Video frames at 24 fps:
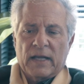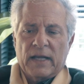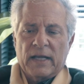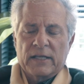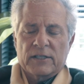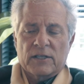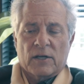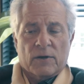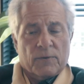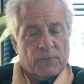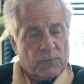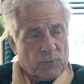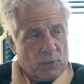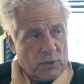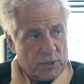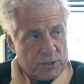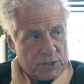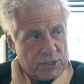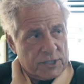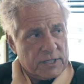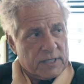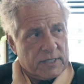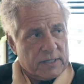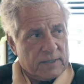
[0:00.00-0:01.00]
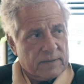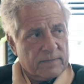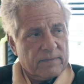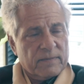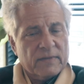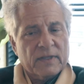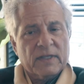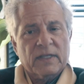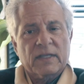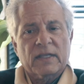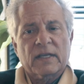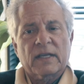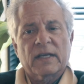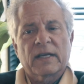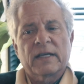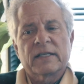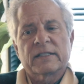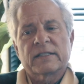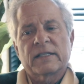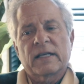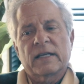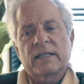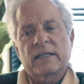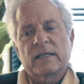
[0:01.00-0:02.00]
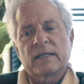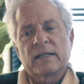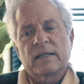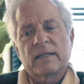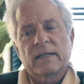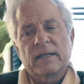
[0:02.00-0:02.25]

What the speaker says: is unfortunate is that,